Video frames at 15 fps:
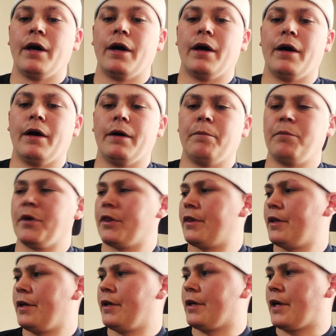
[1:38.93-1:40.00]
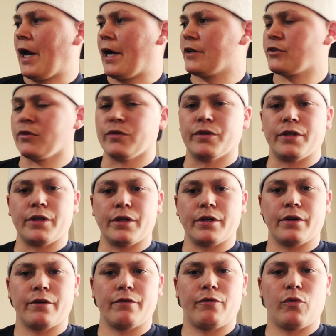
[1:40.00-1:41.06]
But the Castle link
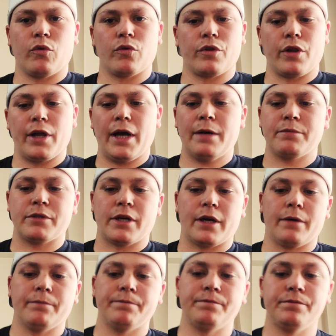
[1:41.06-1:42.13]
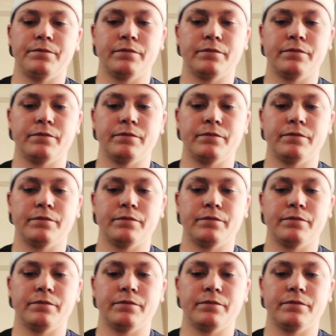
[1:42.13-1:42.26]
for the laptop,